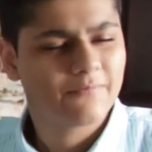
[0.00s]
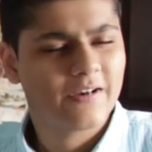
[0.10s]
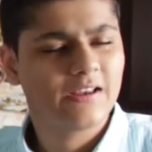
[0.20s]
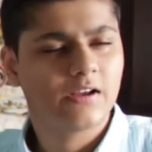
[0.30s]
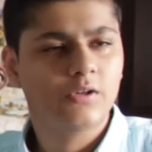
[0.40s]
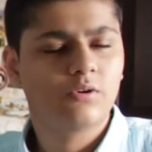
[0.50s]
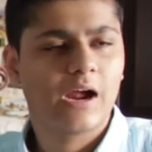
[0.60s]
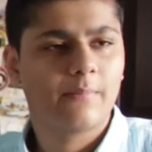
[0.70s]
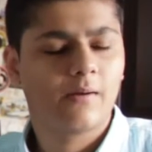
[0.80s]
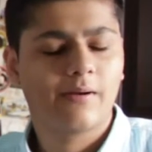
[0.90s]
I'm finding a new
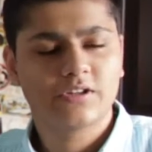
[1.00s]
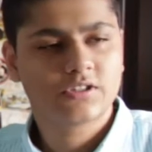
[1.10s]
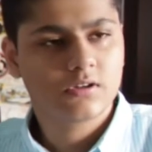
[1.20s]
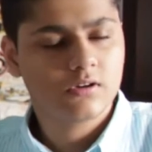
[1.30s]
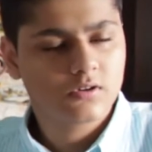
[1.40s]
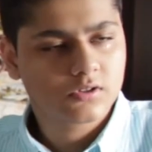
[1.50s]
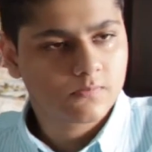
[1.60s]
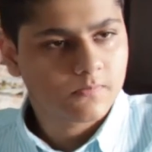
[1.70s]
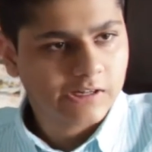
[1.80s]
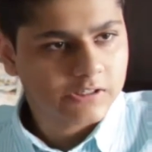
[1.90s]
camera, man. Just, just,
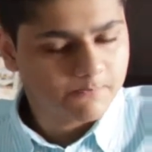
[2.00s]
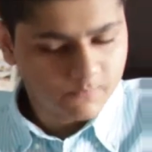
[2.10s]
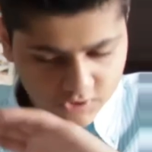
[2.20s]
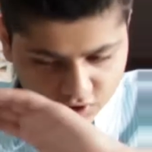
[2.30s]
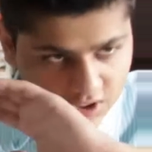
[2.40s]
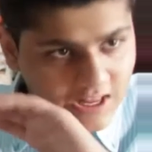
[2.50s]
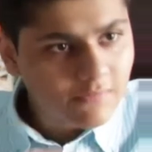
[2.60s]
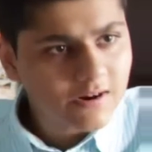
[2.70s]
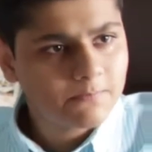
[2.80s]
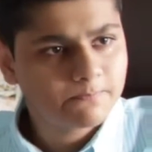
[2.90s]
just
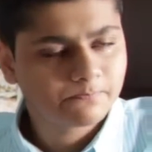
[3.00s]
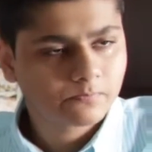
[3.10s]
leave it.